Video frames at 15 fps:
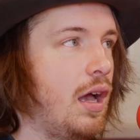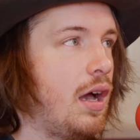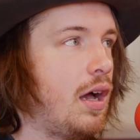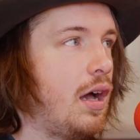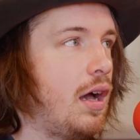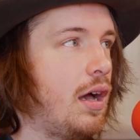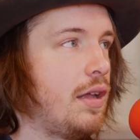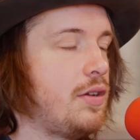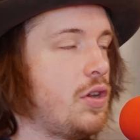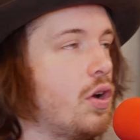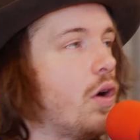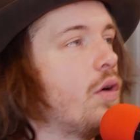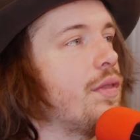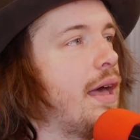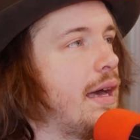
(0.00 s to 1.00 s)

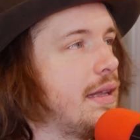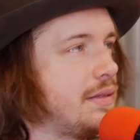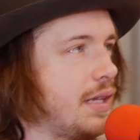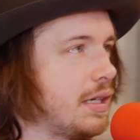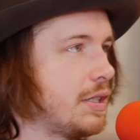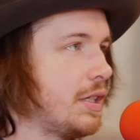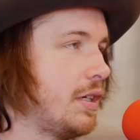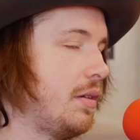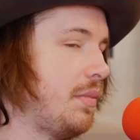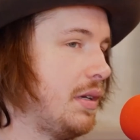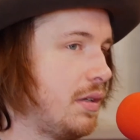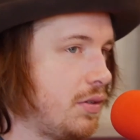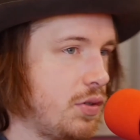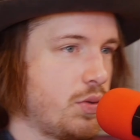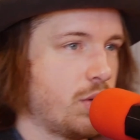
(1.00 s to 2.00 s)
No, that's actually going to
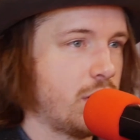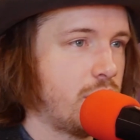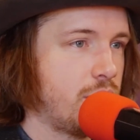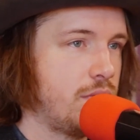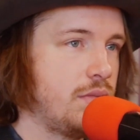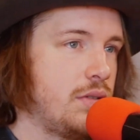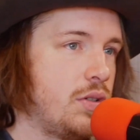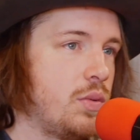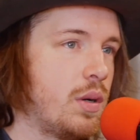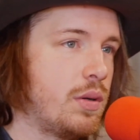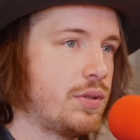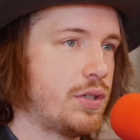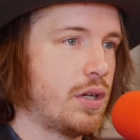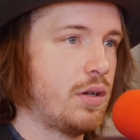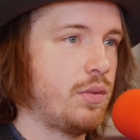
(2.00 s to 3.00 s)
be a
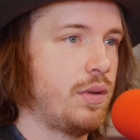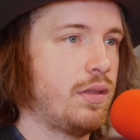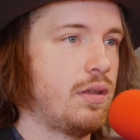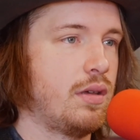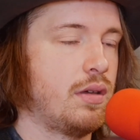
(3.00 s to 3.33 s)
duo show with